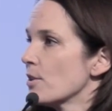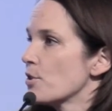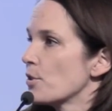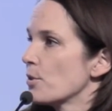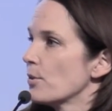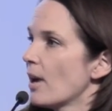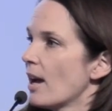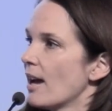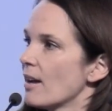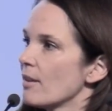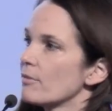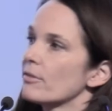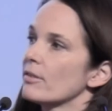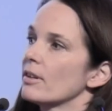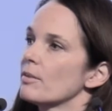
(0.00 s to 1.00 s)
to
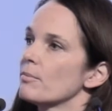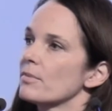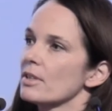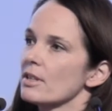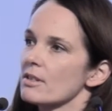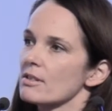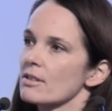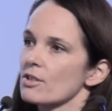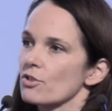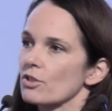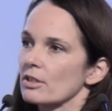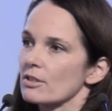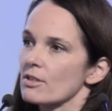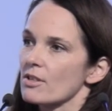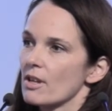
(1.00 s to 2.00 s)
have these
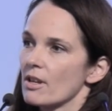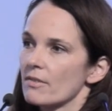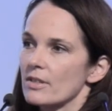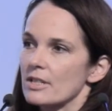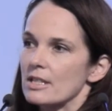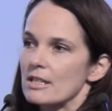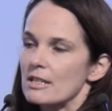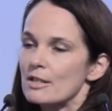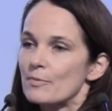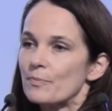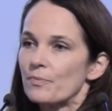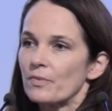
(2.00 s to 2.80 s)
digital services,